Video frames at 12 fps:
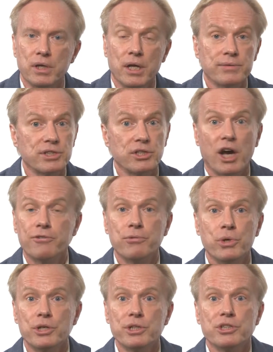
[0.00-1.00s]

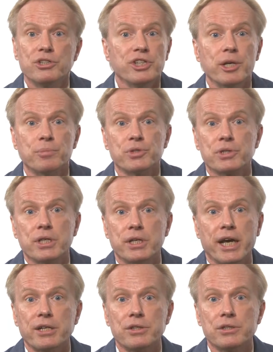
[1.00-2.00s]
Software and chips
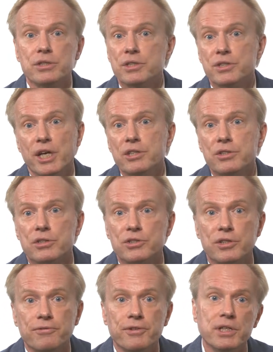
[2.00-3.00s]
connected to sensors
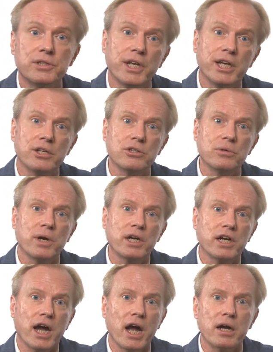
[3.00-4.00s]
that feed data to our
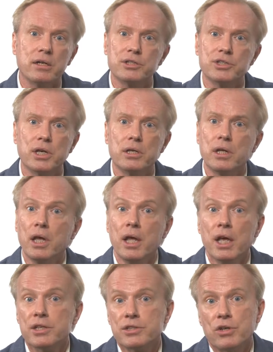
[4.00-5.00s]
cars, and
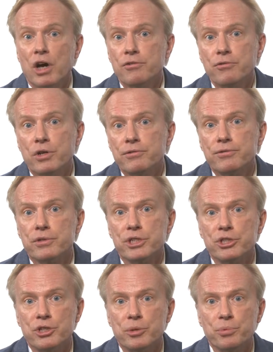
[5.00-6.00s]
software for
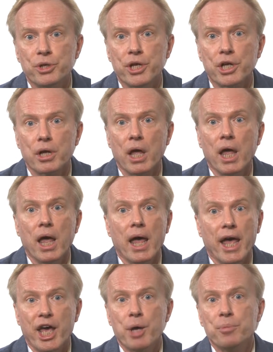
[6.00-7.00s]
interpreting
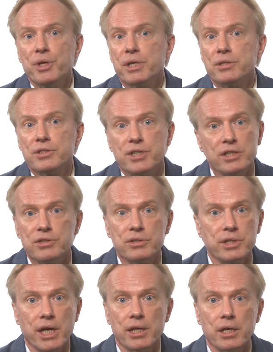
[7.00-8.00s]
ambient sensor
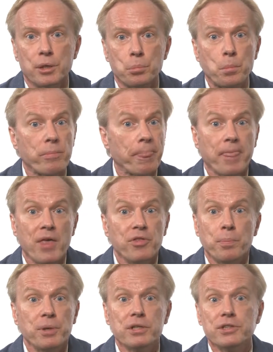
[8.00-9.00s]
data in
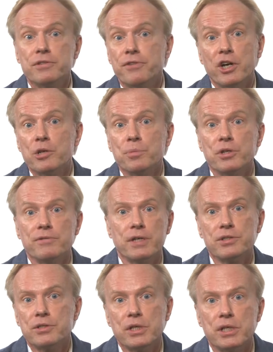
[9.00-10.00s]
the built environment of
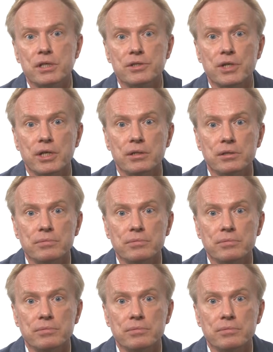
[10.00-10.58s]
our cities and